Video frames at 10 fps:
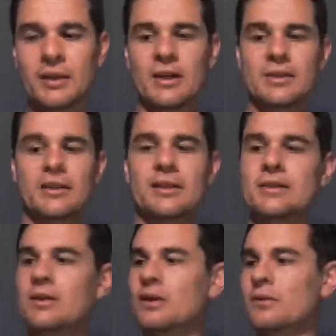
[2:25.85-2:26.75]
Is that
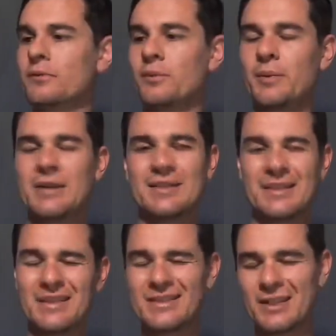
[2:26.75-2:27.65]
this goes for
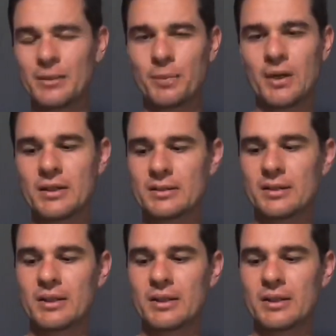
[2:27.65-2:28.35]
basically the same price.